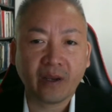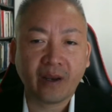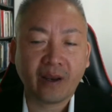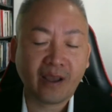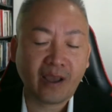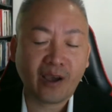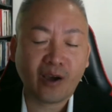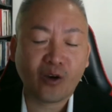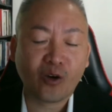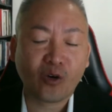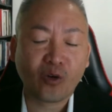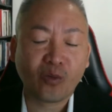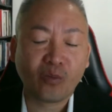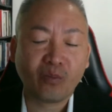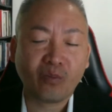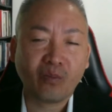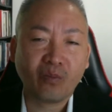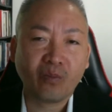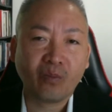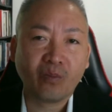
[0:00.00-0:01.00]
now
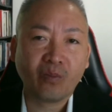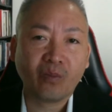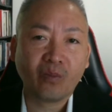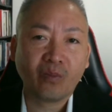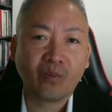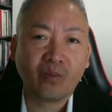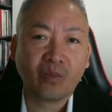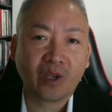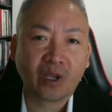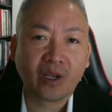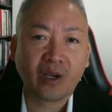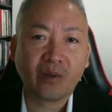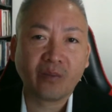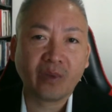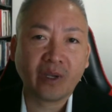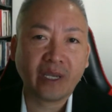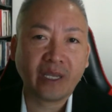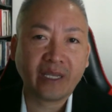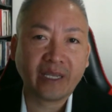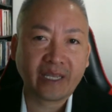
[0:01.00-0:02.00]

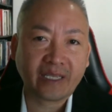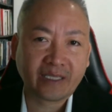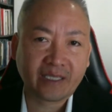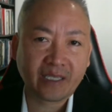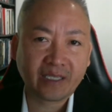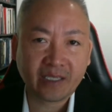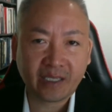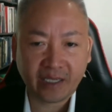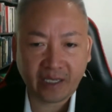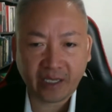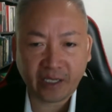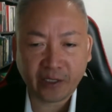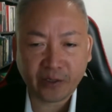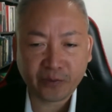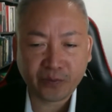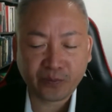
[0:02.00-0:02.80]
become a necessity.